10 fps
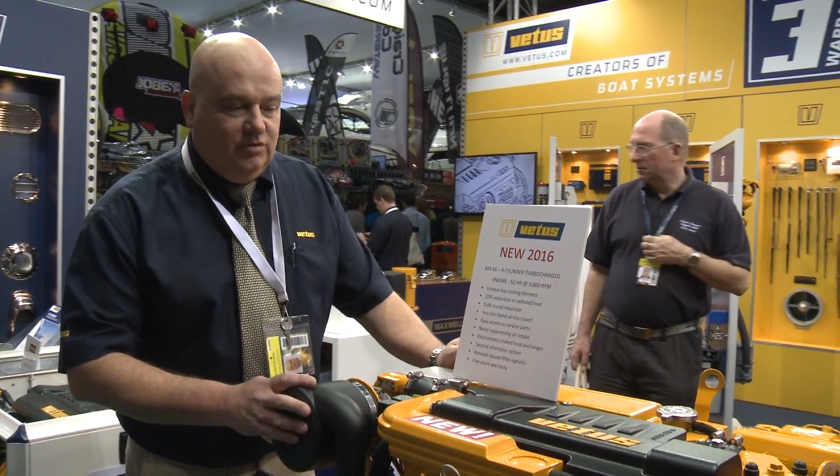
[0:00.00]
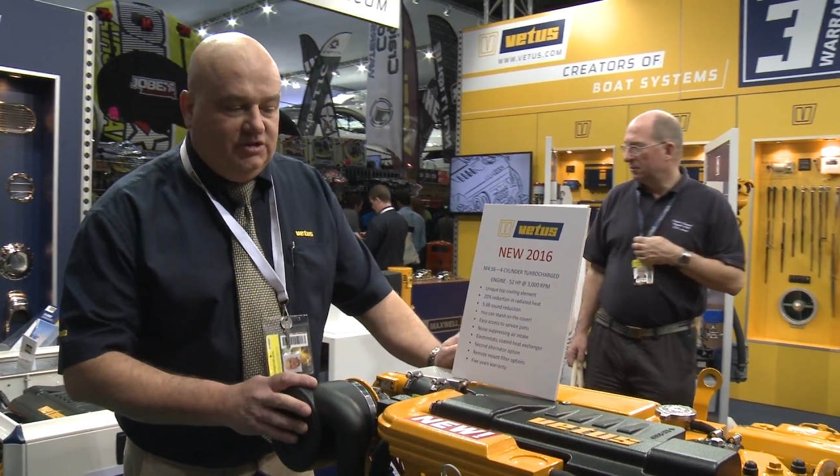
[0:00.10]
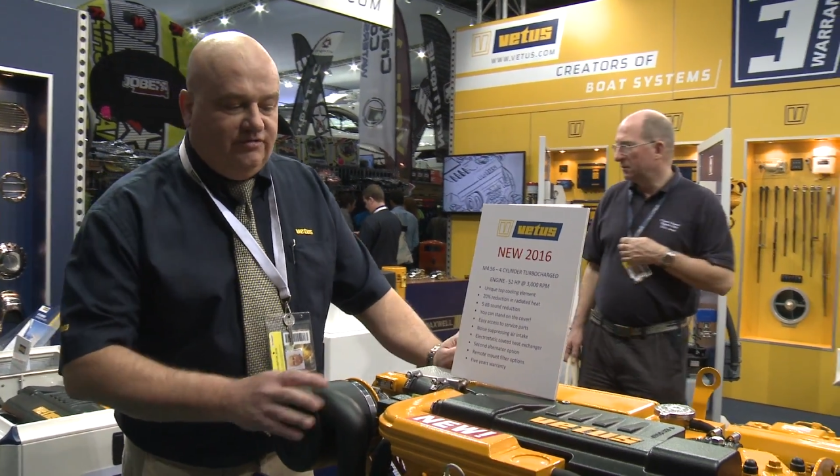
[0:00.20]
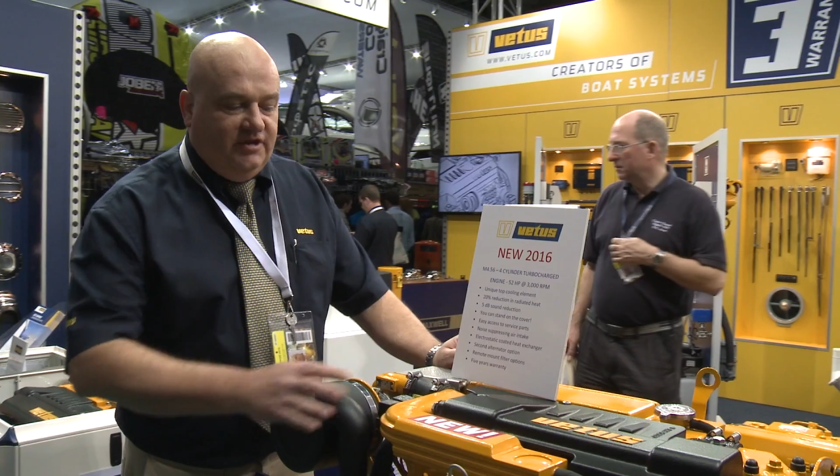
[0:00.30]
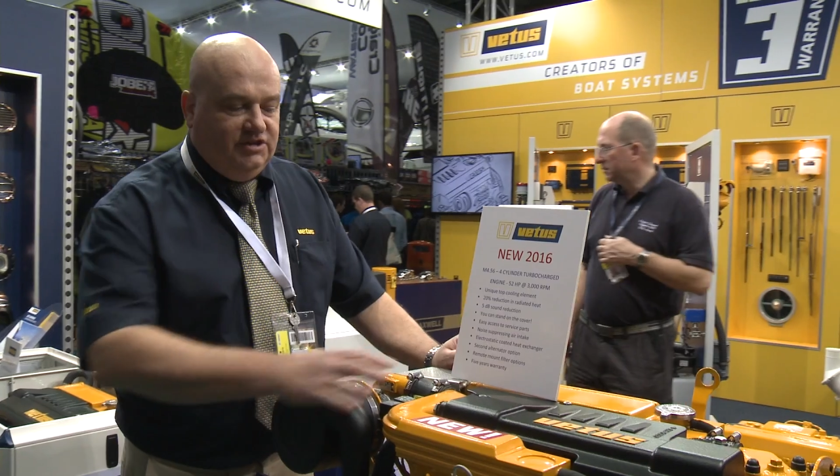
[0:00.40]

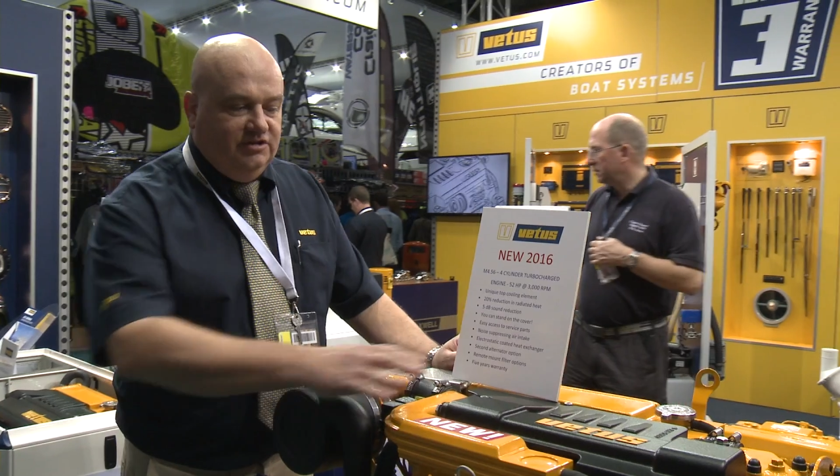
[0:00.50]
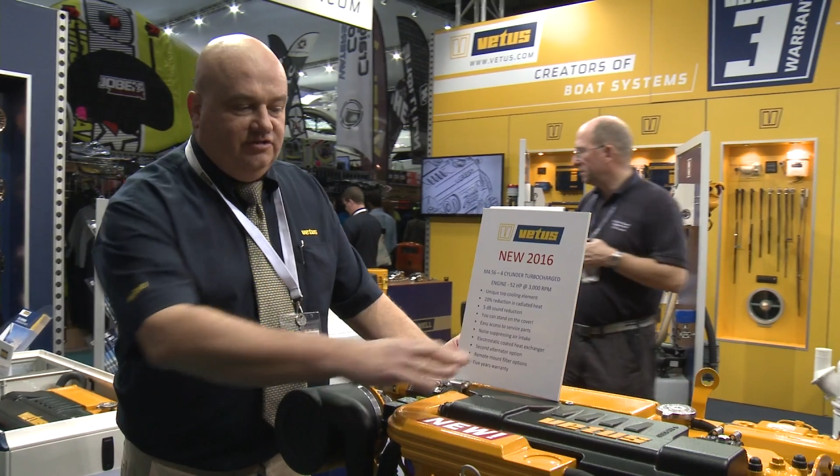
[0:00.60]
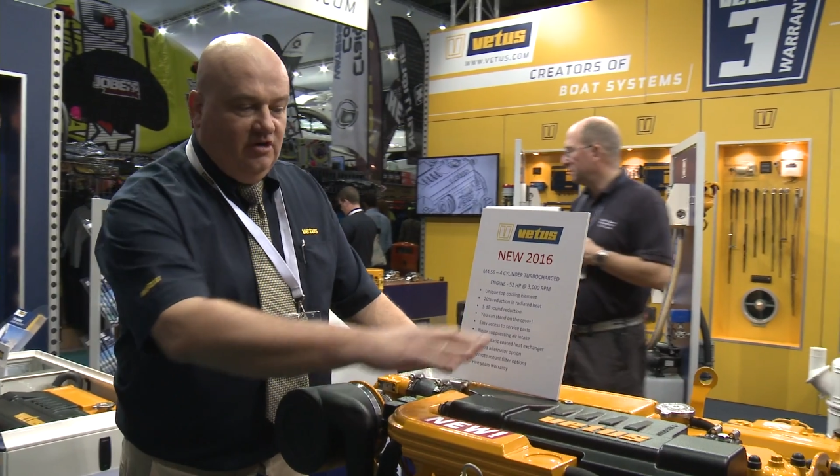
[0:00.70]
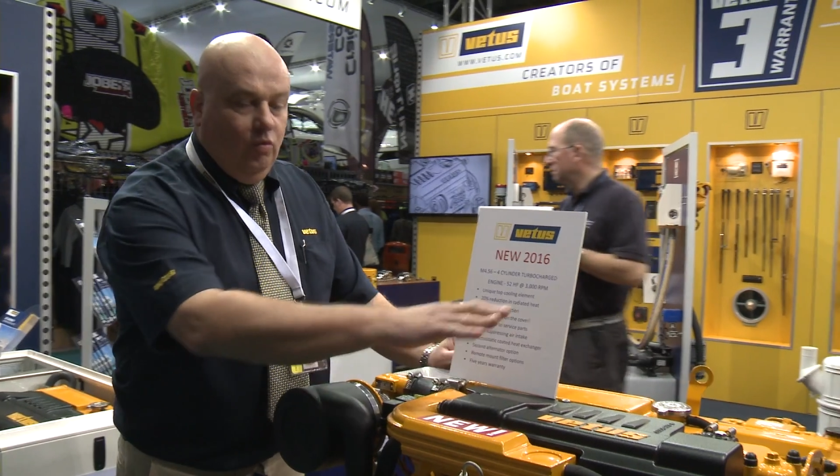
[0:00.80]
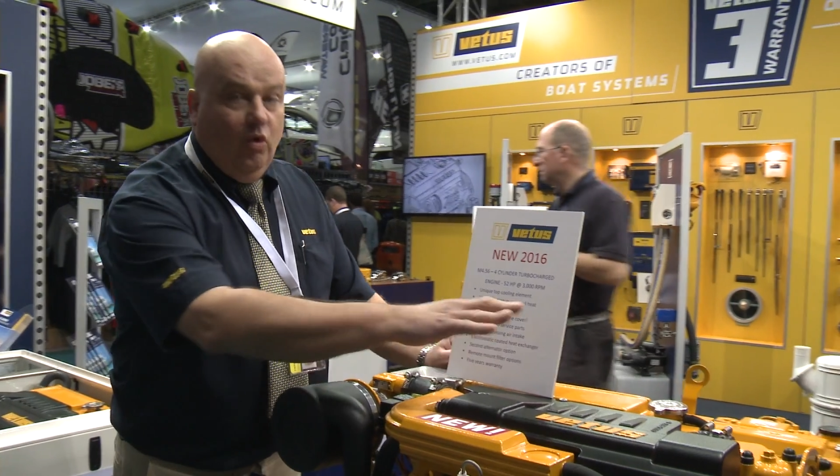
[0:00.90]
which
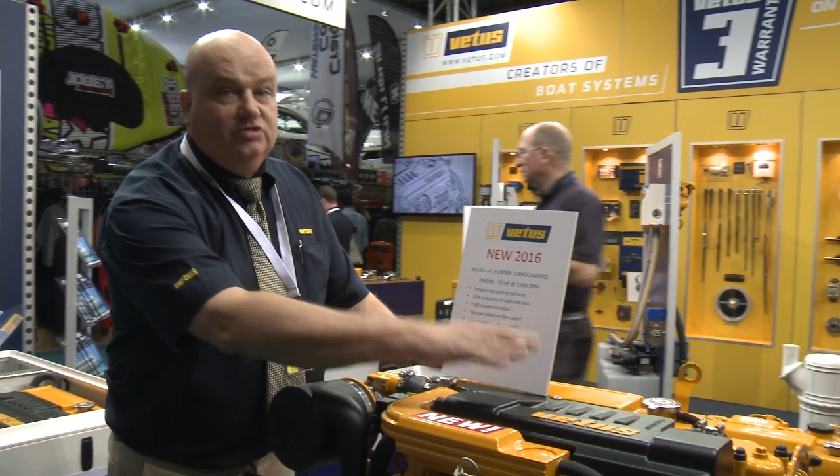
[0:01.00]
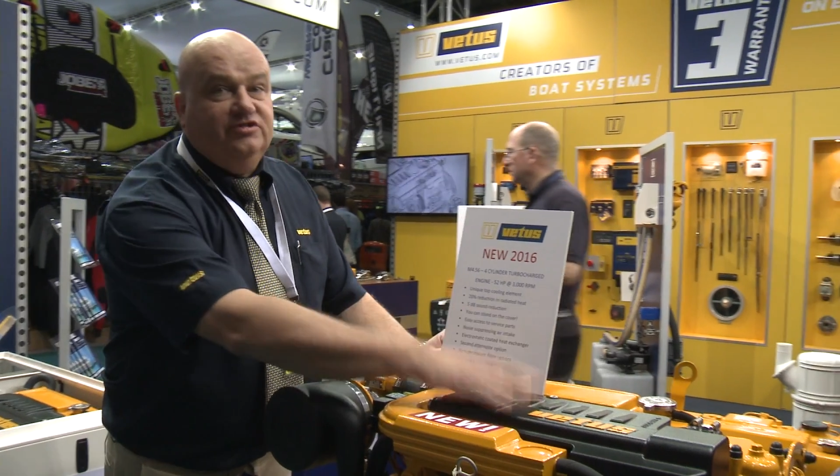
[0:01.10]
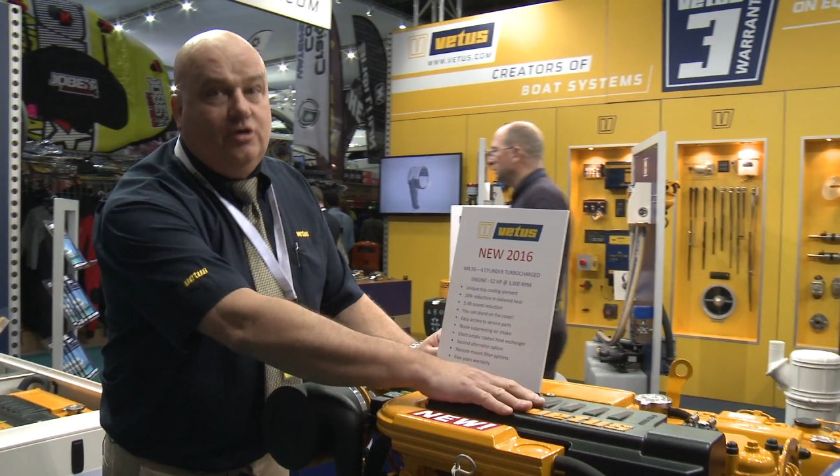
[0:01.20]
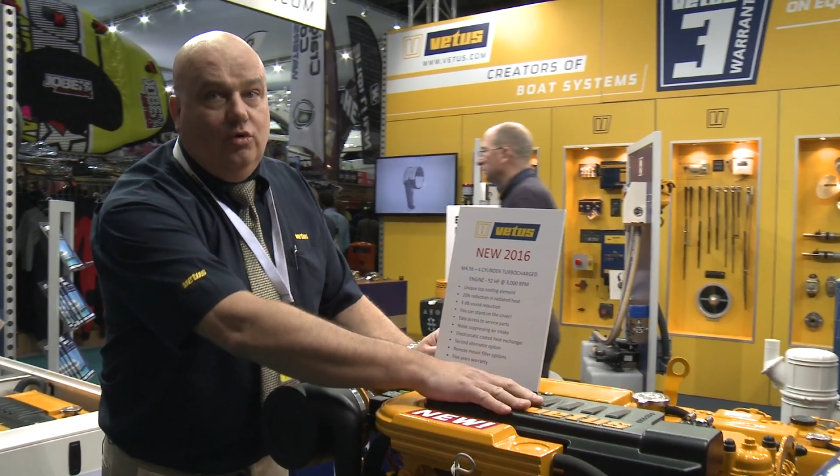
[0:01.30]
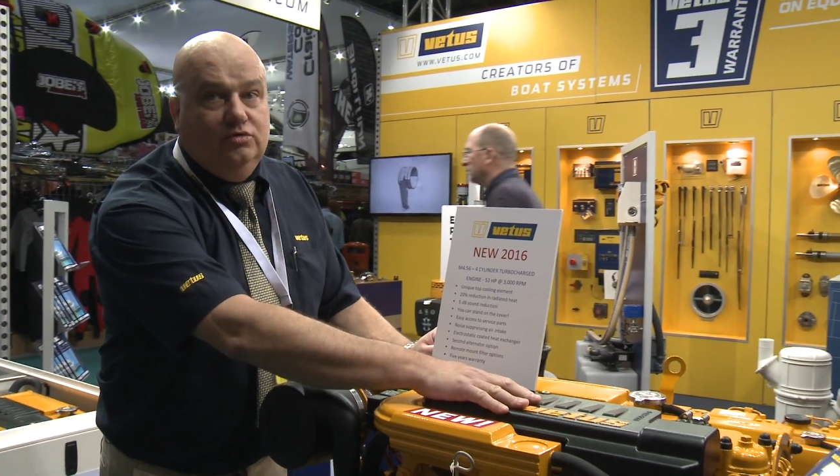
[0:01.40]
features a
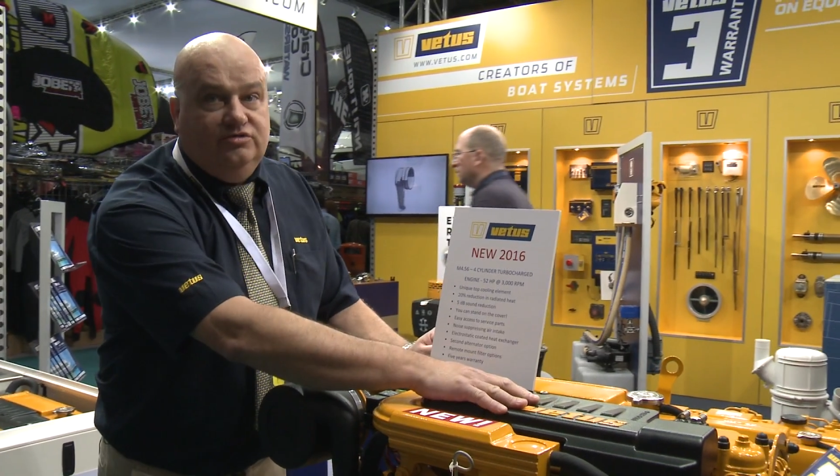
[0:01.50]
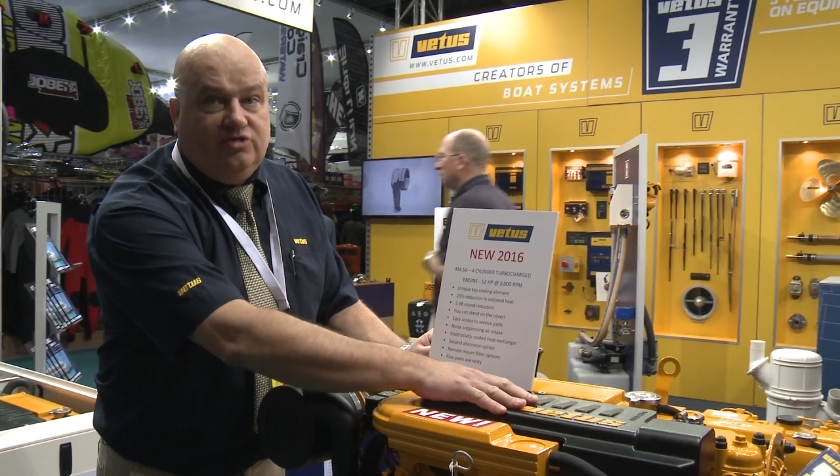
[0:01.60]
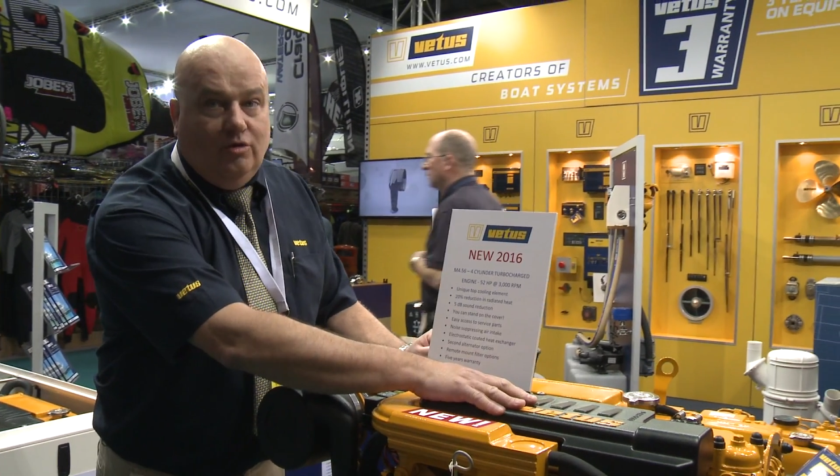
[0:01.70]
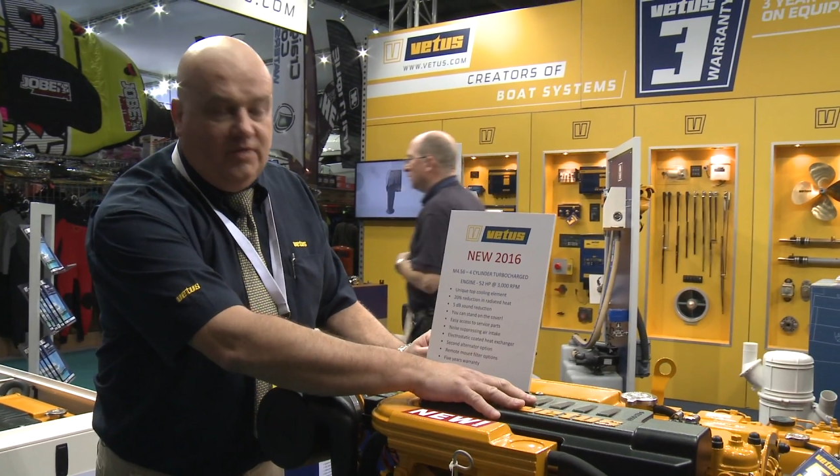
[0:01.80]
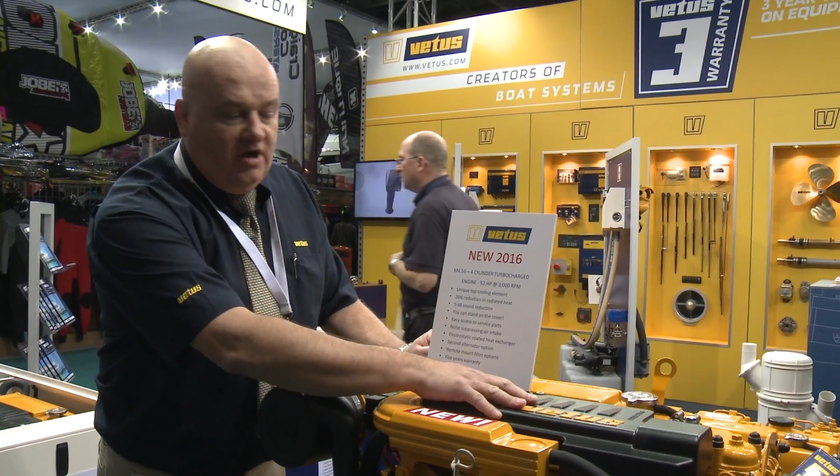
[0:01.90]
water-cooled
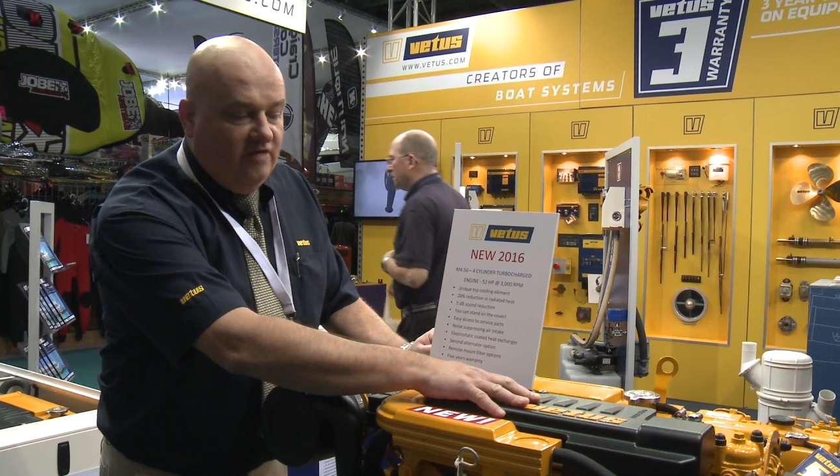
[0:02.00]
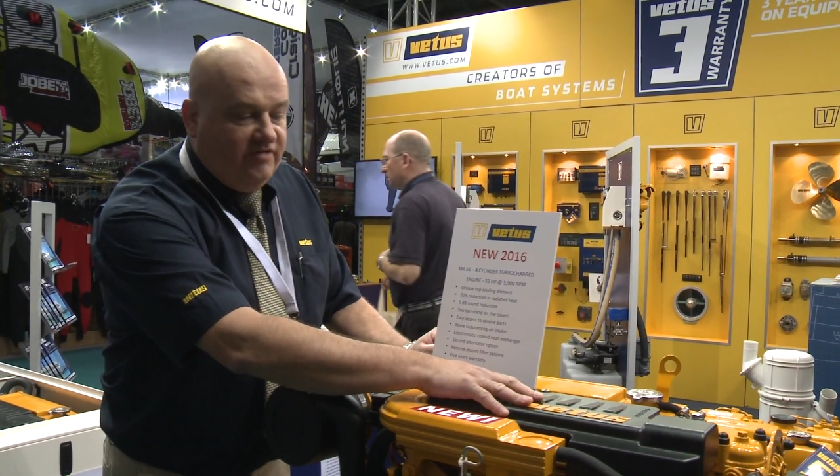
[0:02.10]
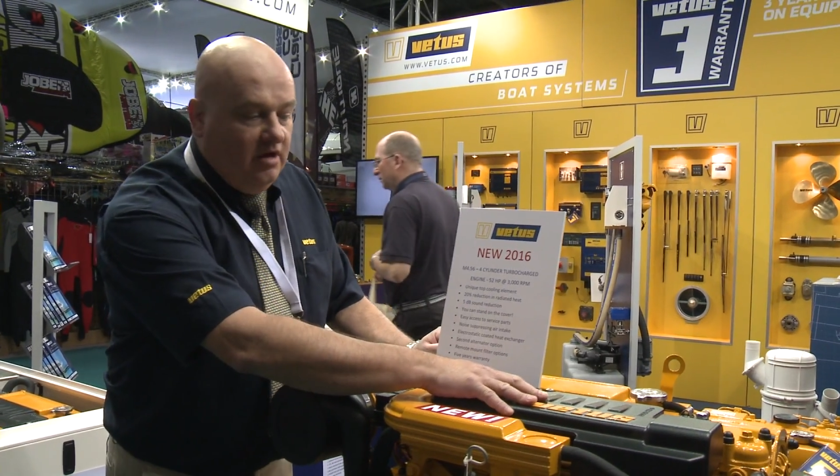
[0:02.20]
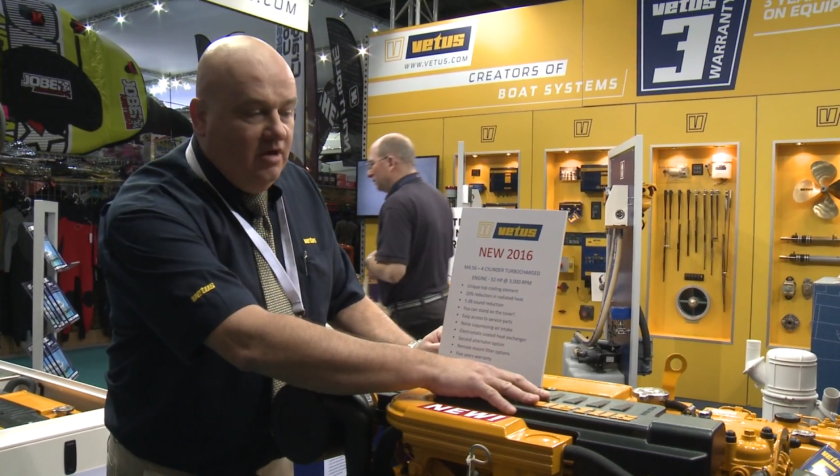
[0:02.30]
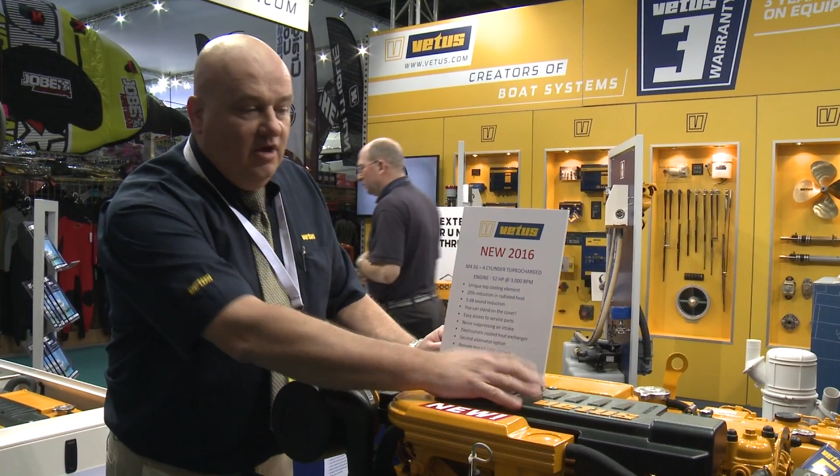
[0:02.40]
top cover,